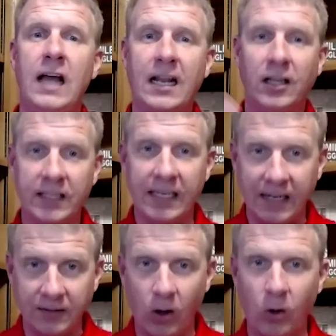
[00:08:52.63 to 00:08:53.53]
and looking
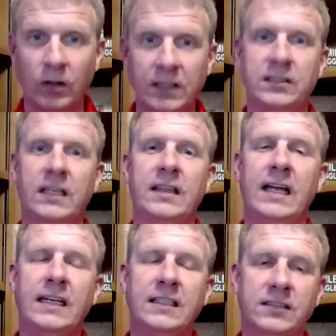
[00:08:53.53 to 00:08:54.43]
at the holistic
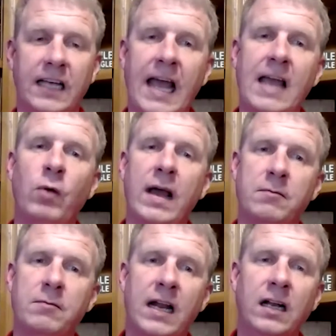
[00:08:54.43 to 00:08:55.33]
thing to say, hey, wait a
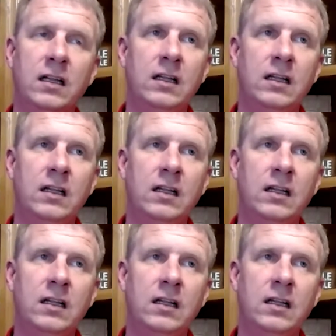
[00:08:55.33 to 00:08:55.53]
minute.